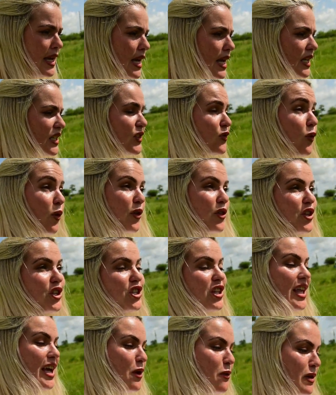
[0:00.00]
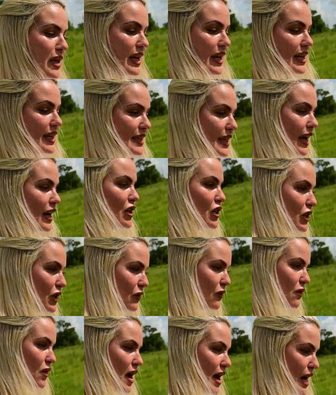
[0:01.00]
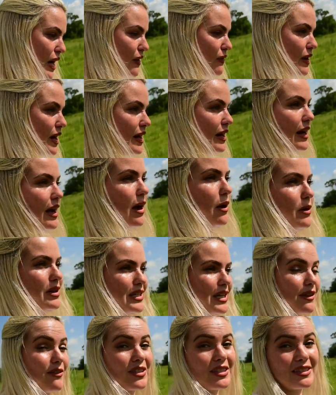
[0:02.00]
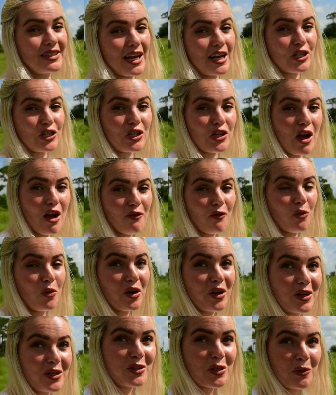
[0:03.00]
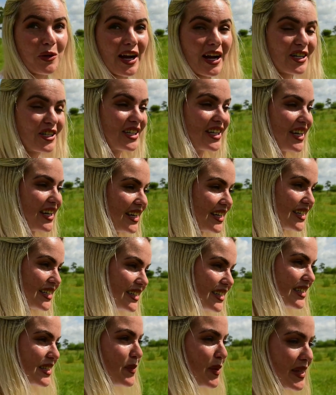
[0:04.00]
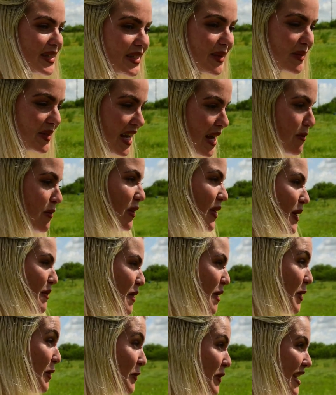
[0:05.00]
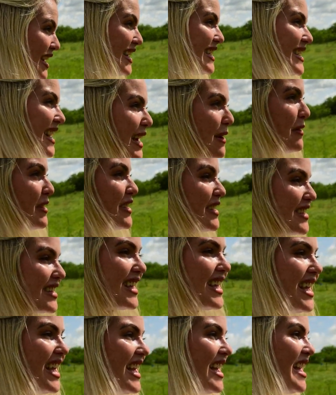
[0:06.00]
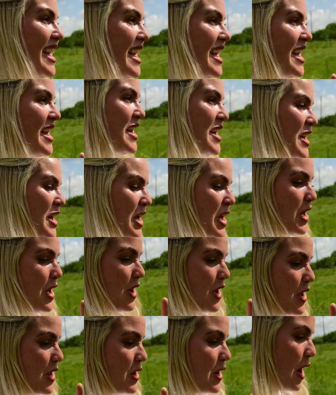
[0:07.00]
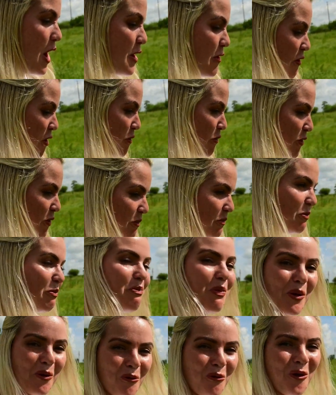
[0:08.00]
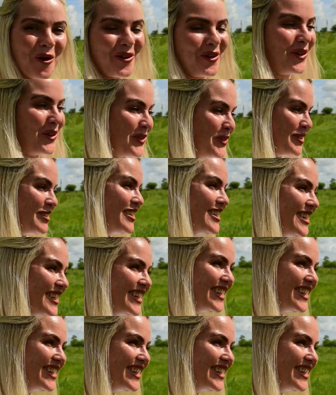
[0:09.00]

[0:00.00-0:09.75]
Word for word: It's 4th of July weekend. It's actually a Friday right now, and Davis is actually off work, so we're actually getting to spend some time with him on a weekday, which is not normal, but wonderful.